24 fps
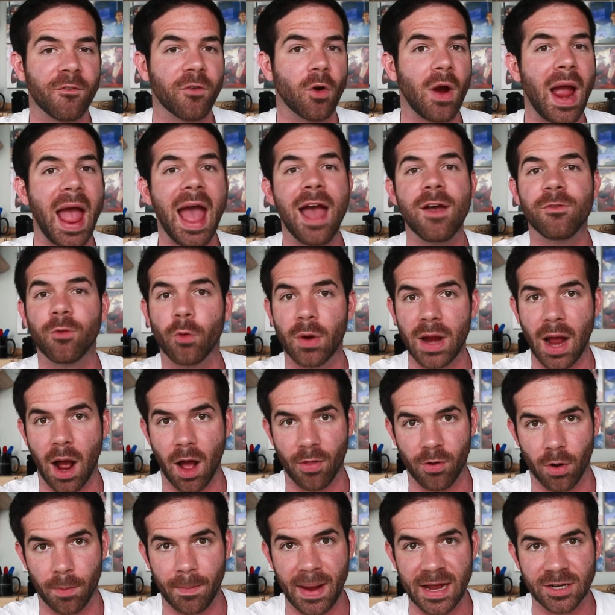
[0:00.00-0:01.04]
for every
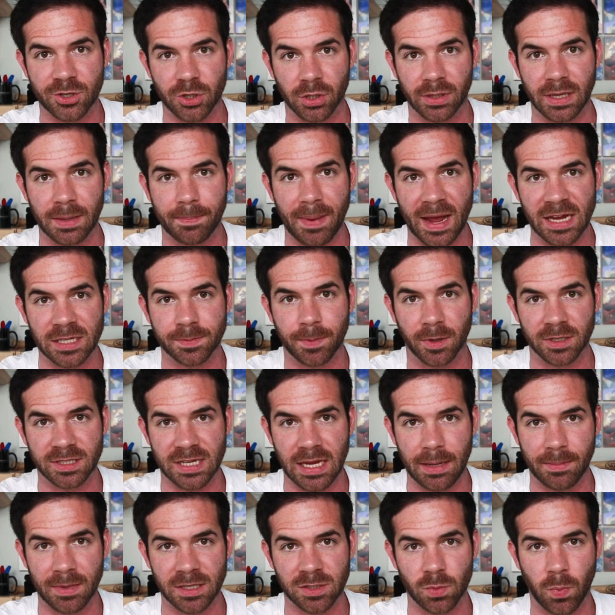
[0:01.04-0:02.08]
other Major League Baseball
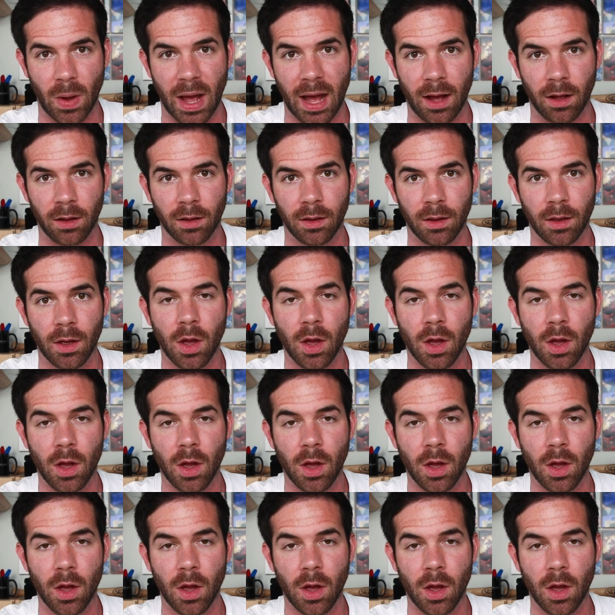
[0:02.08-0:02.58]
team as well.